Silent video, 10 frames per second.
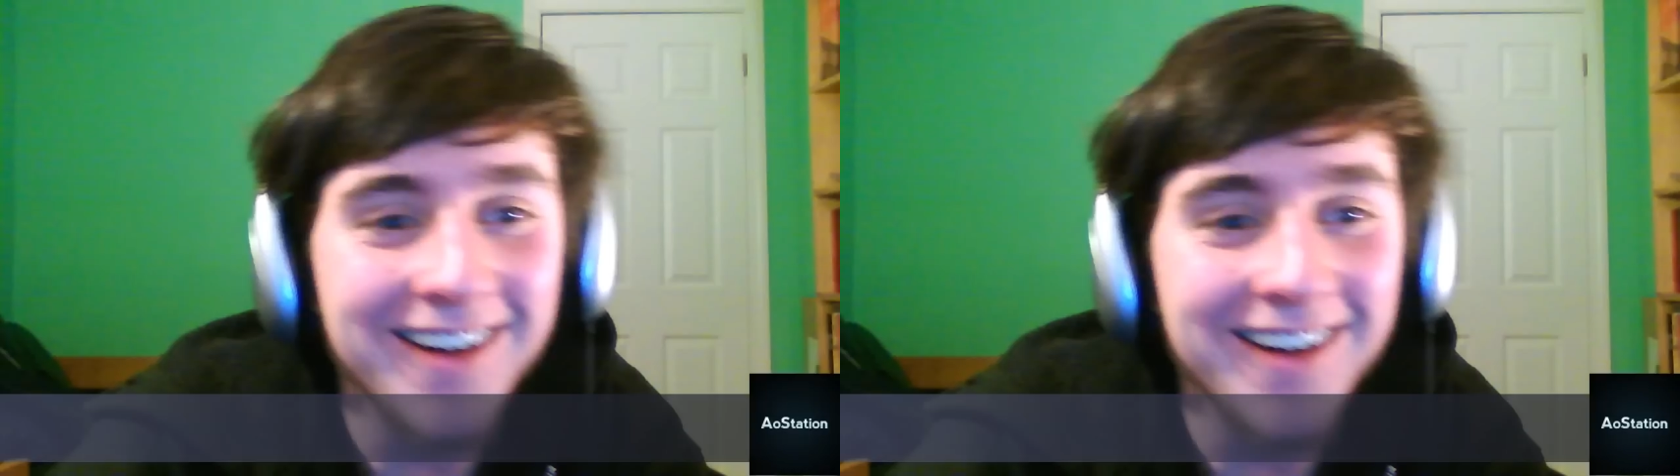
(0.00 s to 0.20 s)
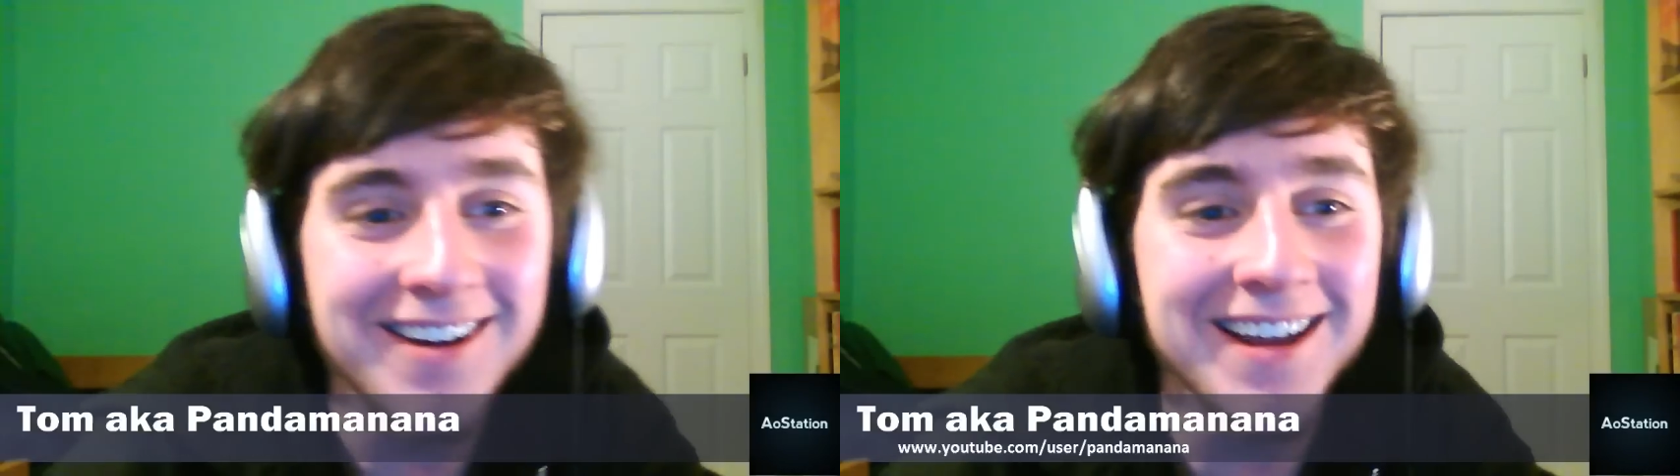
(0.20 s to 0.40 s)

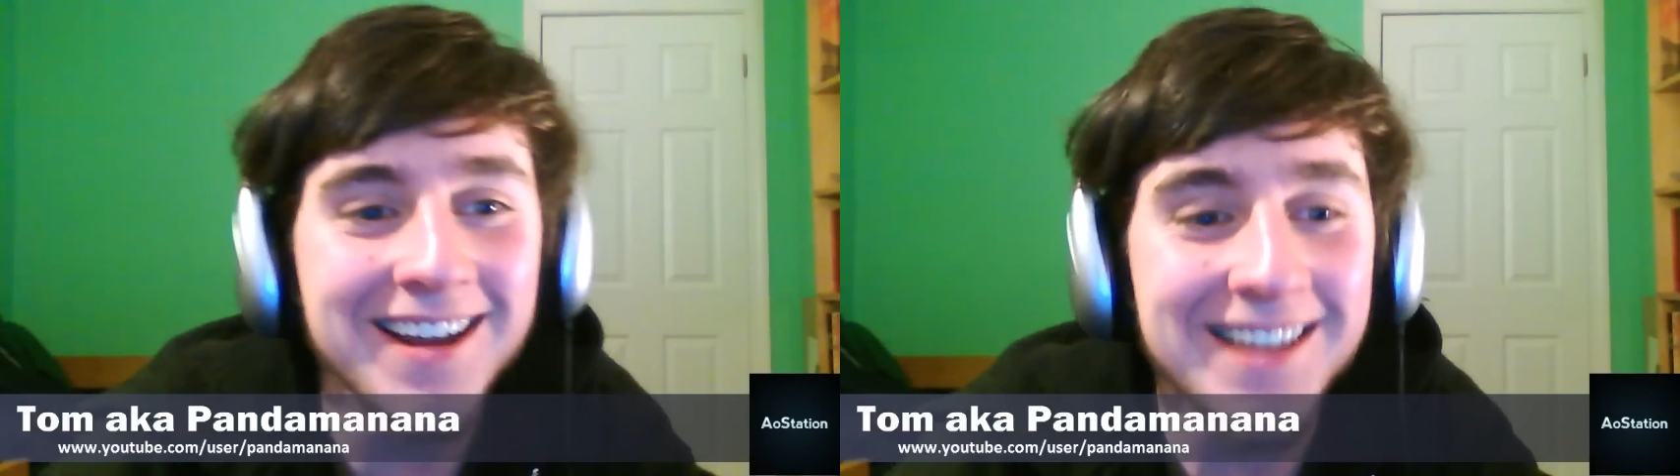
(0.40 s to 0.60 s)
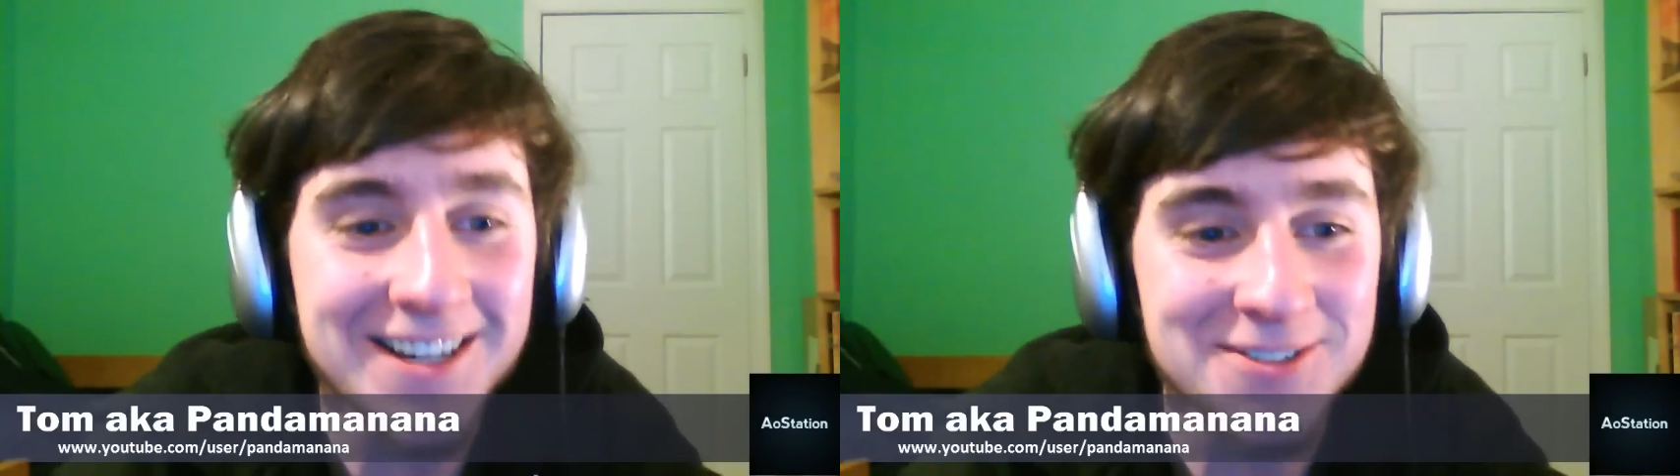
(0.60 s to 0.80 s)
Okay.
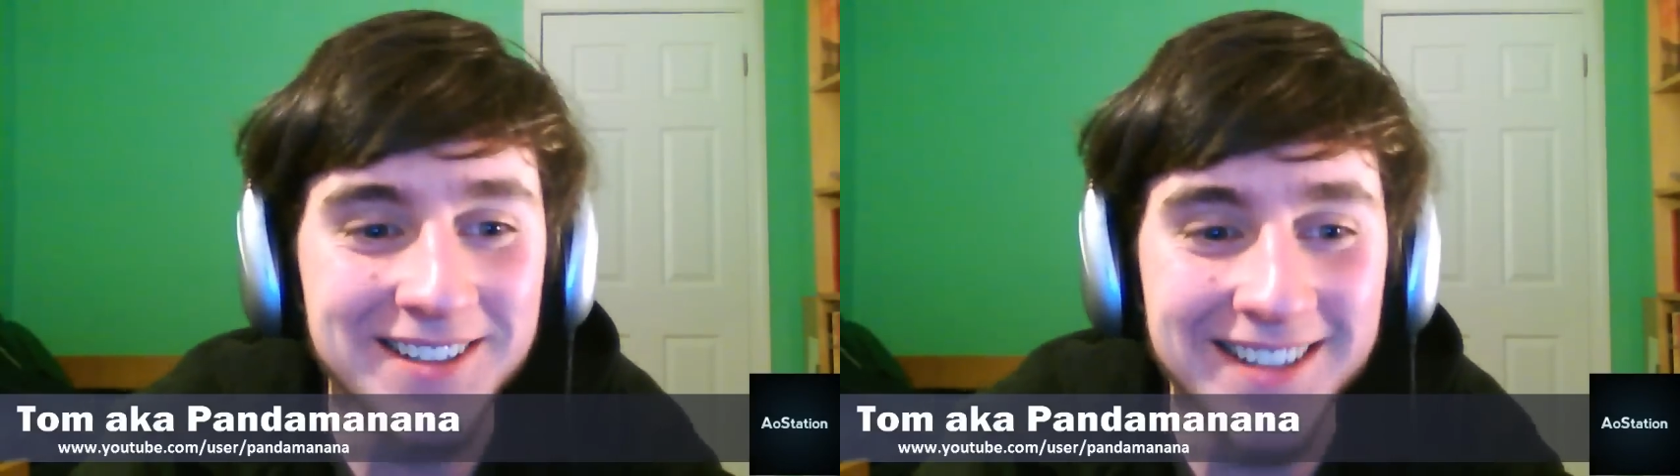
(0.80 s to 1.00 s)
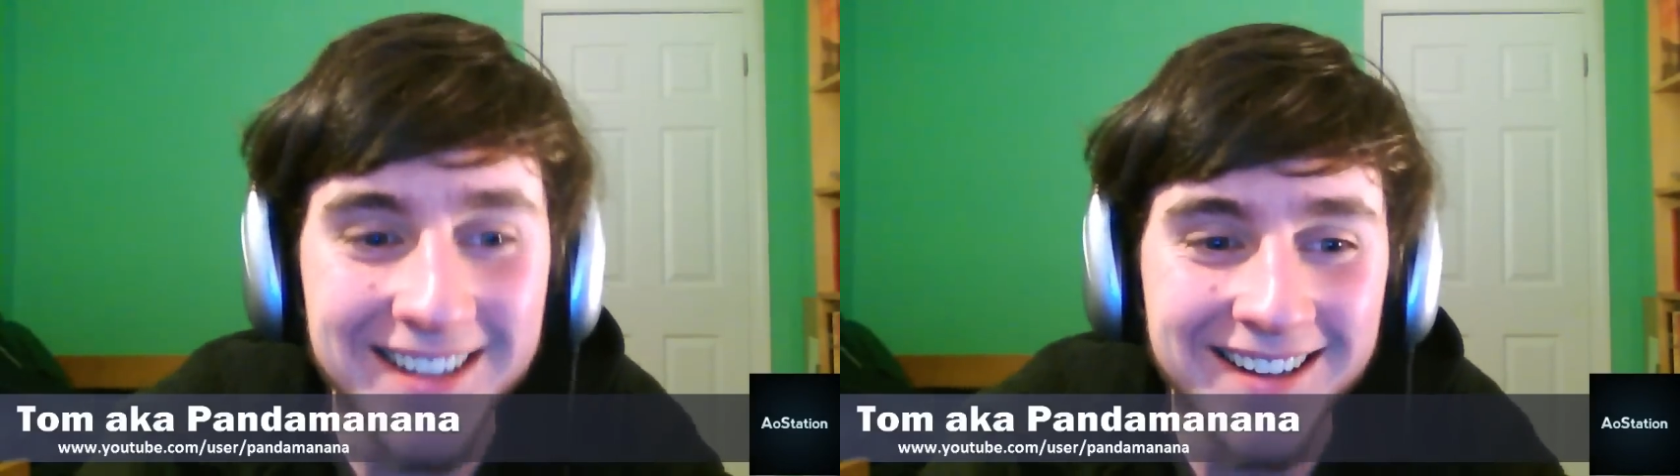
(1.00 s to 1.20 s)
Okay,
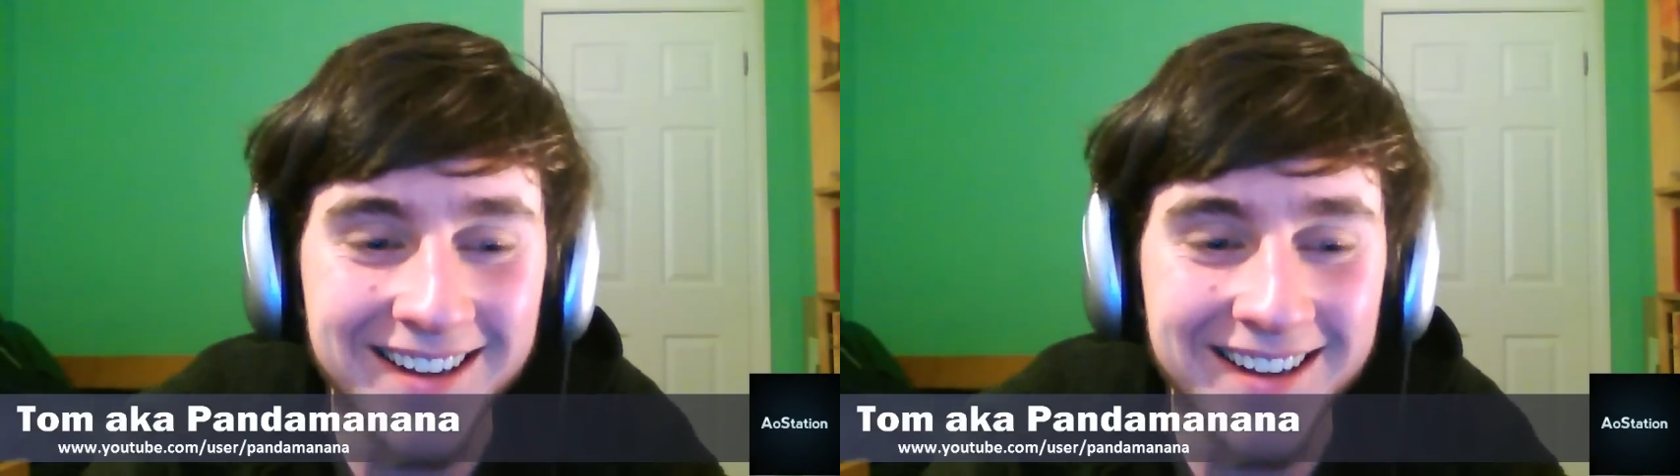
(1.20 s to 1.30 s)
next one.